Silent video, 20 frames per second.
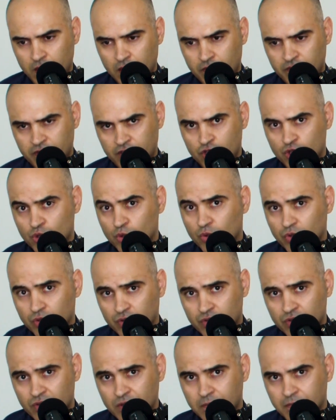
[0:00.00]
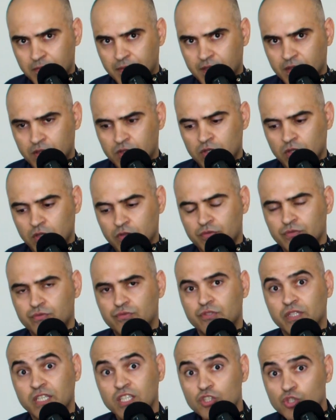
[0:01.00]
If the choice built on
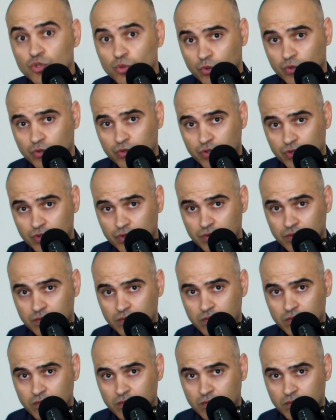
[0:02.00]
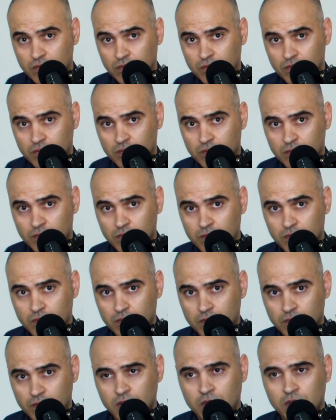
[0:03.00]
free choice, that would be great.
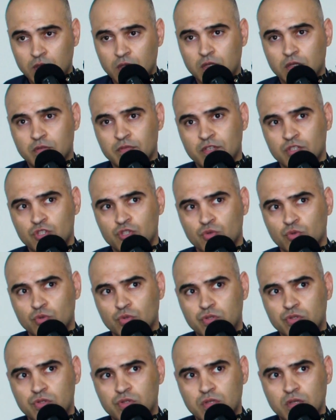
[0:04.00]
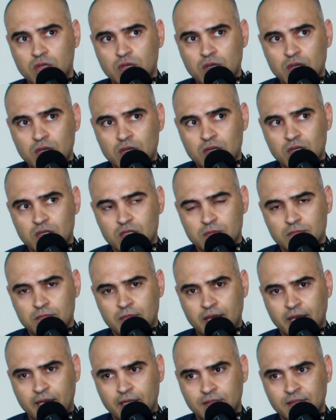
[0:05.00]
If the choice is
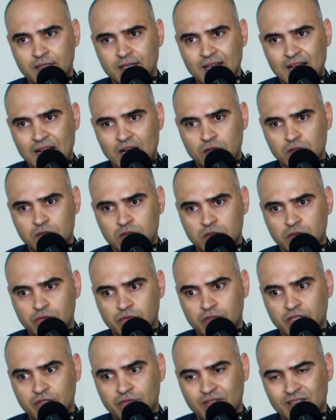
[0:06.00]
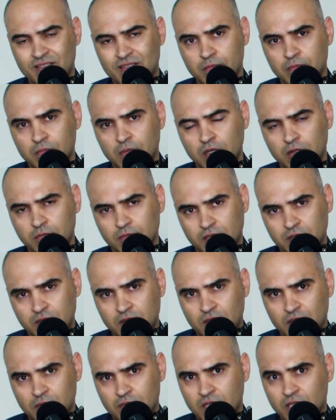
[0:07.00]
made out of living the
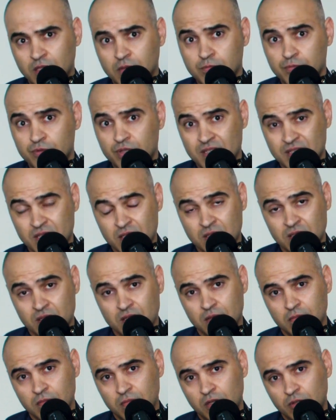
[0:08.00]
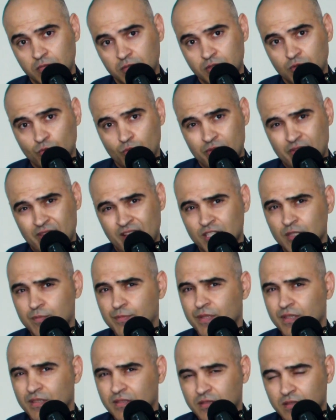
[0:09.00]
moment and being present in the moment with that
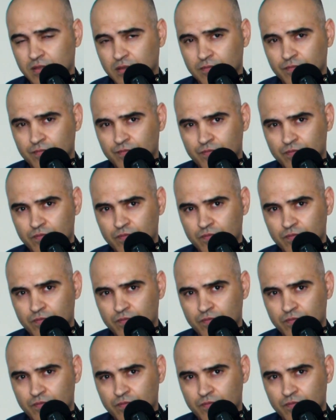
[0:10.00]
partner